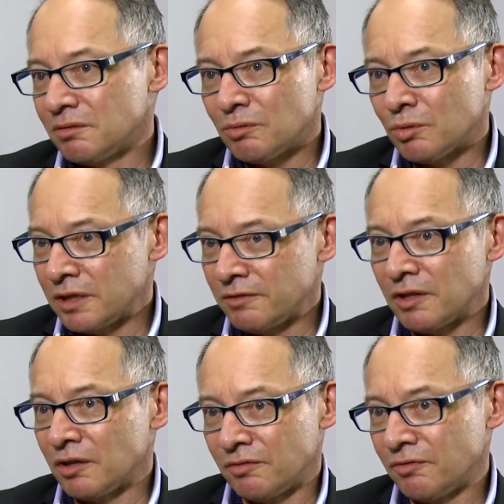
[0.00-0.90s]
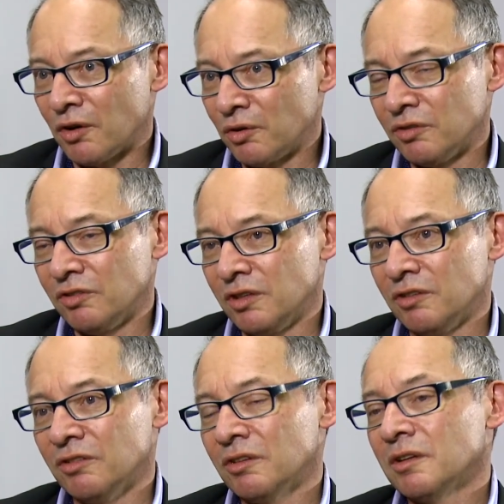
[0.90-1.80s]
whatever the focus
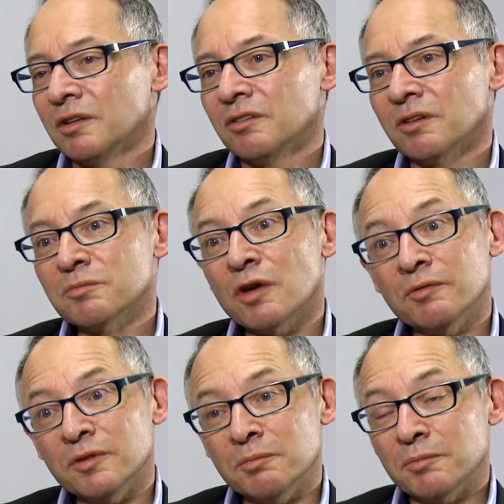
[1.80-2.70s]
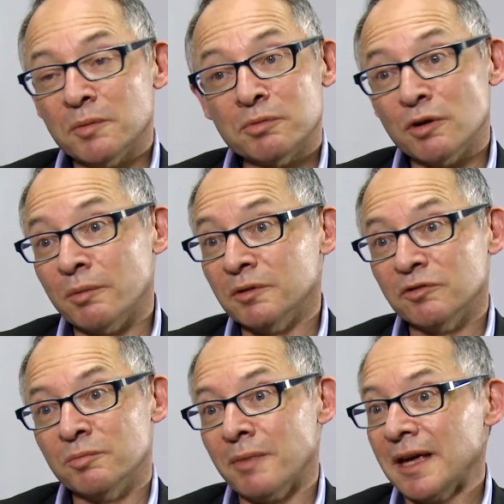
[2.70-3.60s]
is. Sometimes the
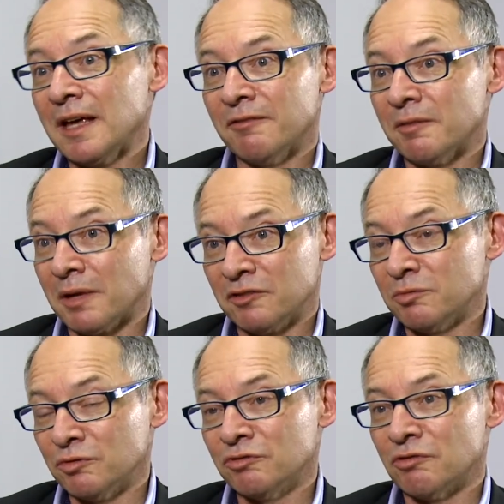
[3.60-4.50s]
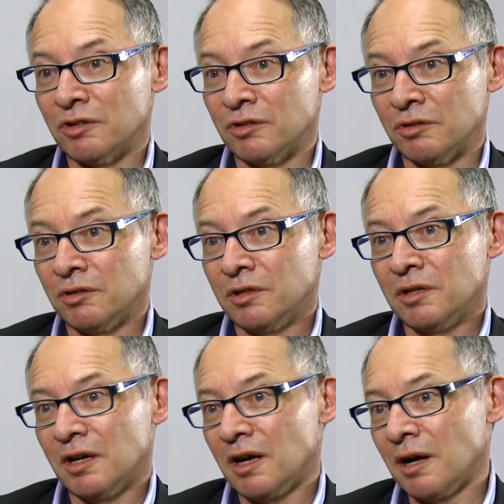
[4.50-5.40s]
predominance may have a much more stronger
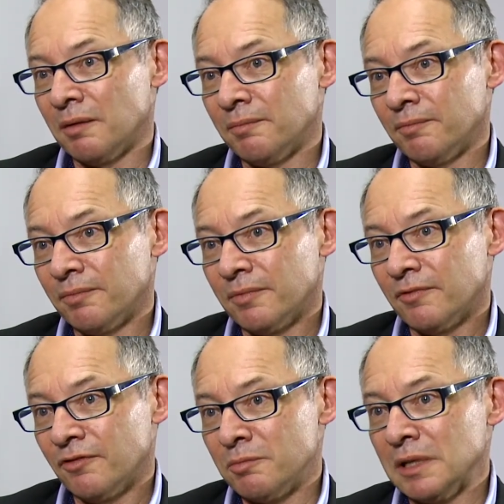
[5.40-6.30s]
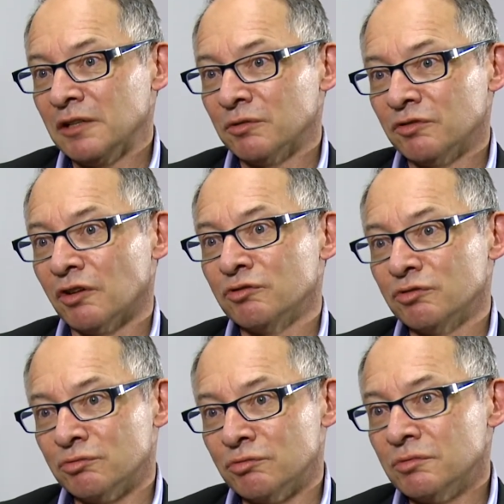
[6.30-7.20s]
familial,
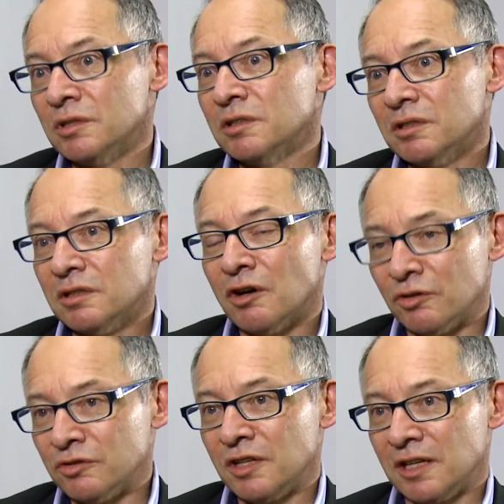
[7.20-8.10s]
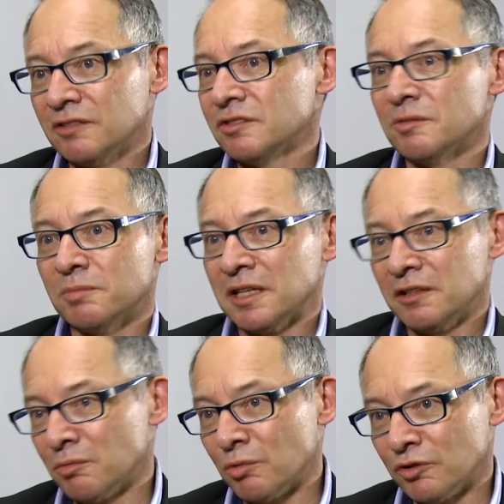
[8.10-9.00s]
social context,
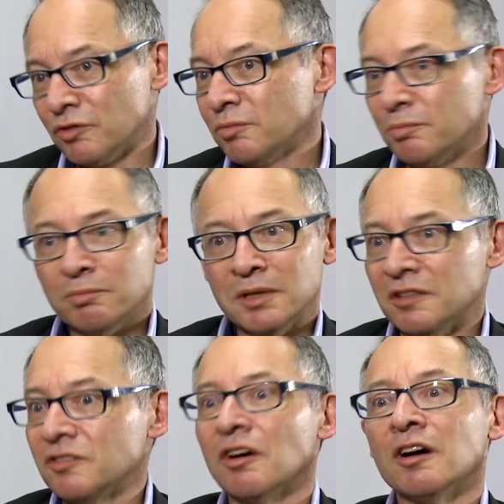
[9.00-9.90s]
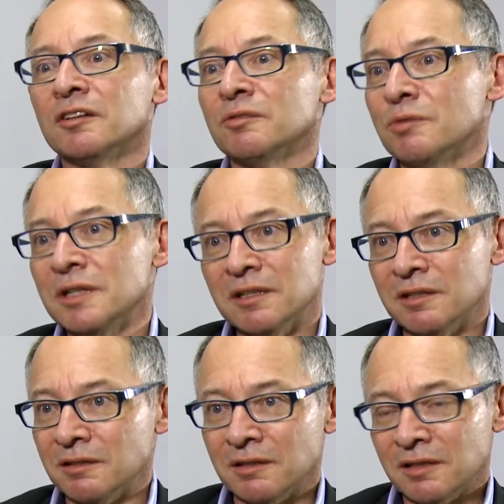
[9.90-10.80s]
depending on what's been decided,
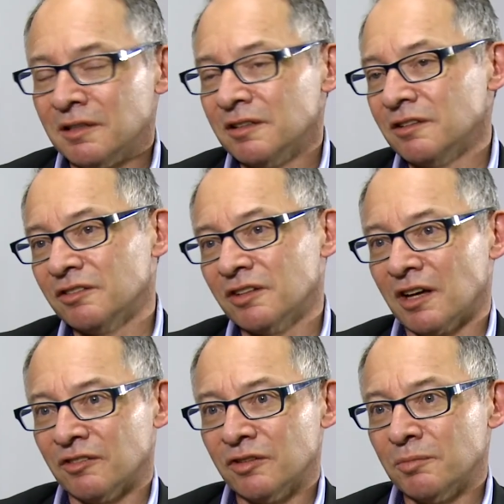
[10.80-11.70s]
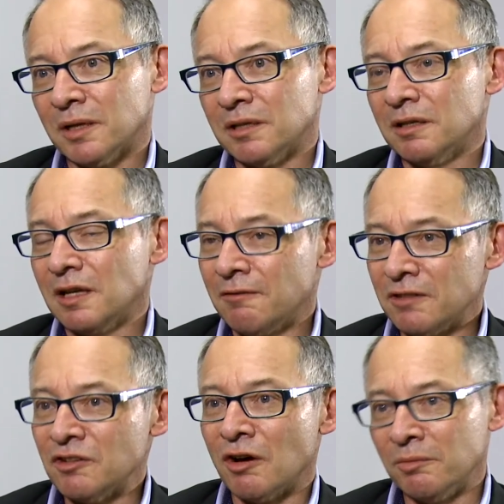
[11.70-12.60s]
written, discussed. But
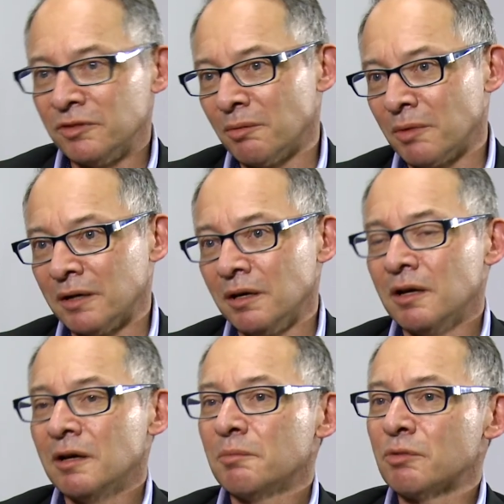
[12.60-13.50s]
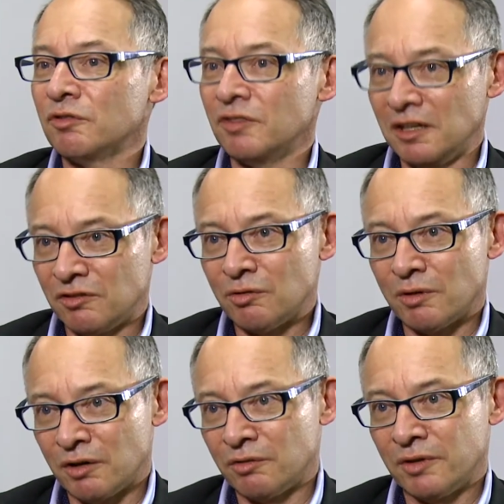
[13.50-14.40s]
every time someone presents to
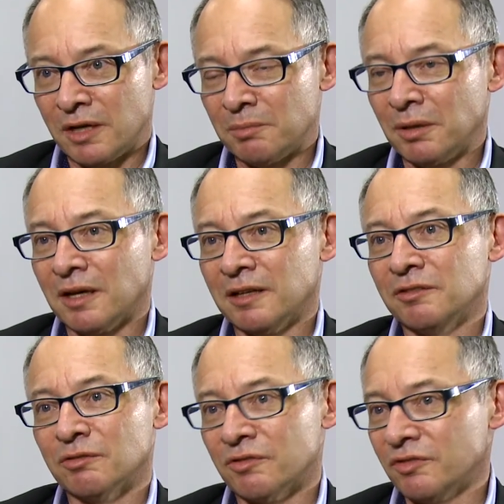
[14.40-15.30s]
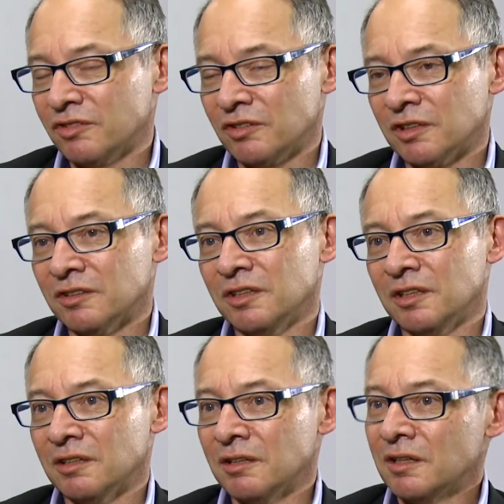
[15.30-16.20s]
a healthcare place or a facility
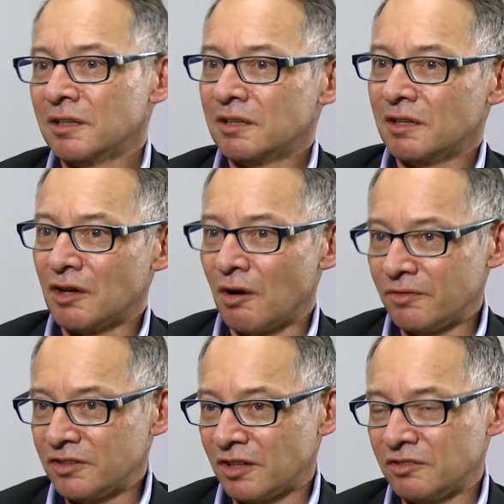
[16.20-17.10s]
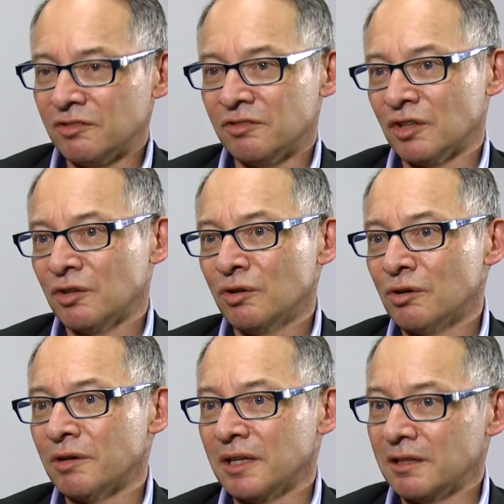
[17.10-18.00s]
and a conversation is
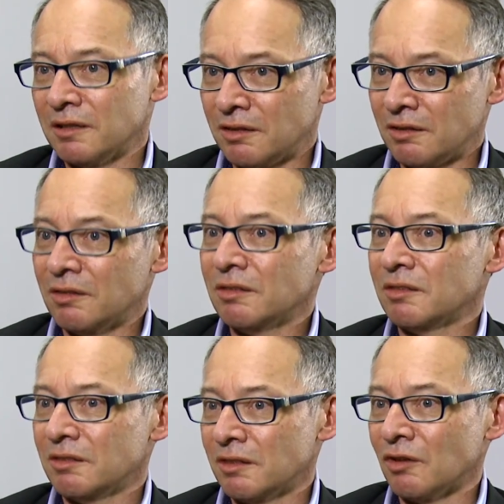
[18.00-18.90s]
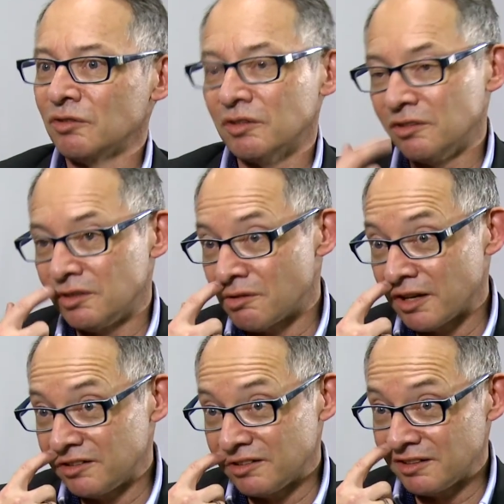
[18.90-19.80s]
occurring, those
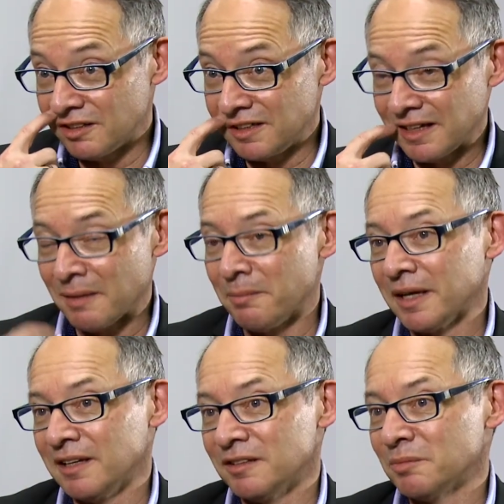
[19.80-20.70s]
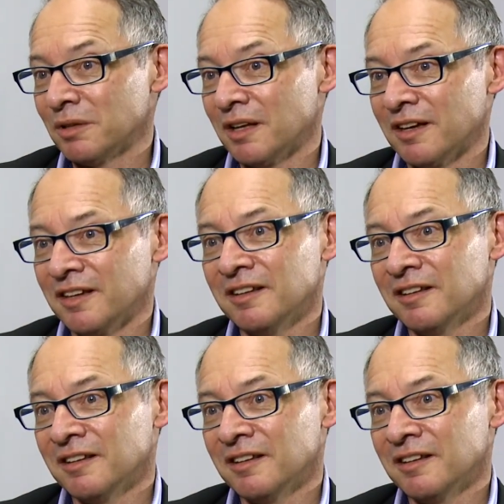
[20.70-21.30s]
considerations need to come back into play.